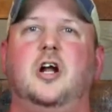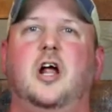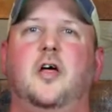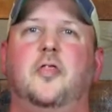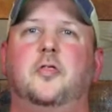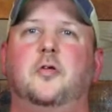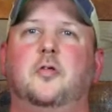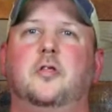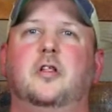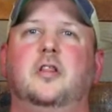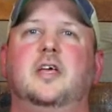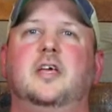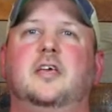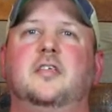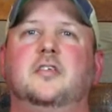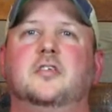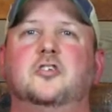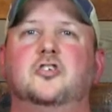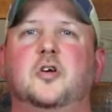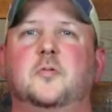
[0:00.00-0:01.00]
I'll throw the link in
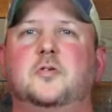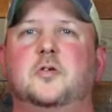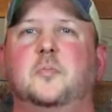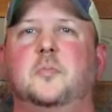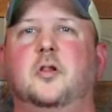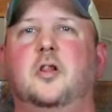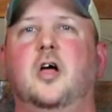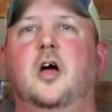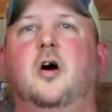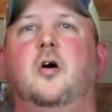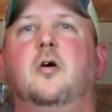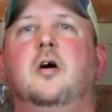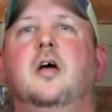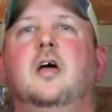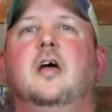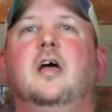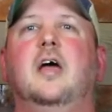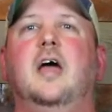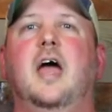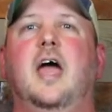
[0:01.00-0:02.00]
the description below.
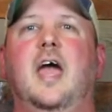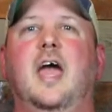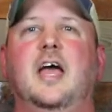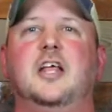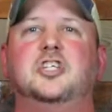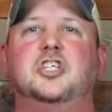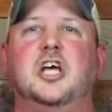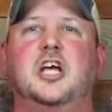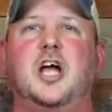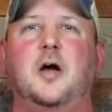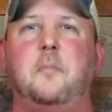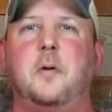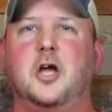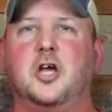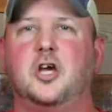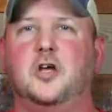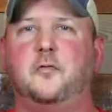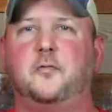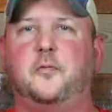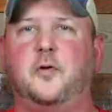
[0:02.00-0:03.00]
And check out my
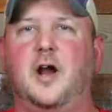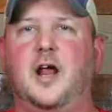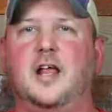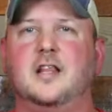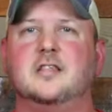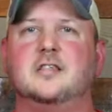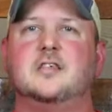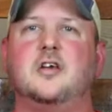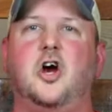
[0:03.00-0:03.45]
good friends,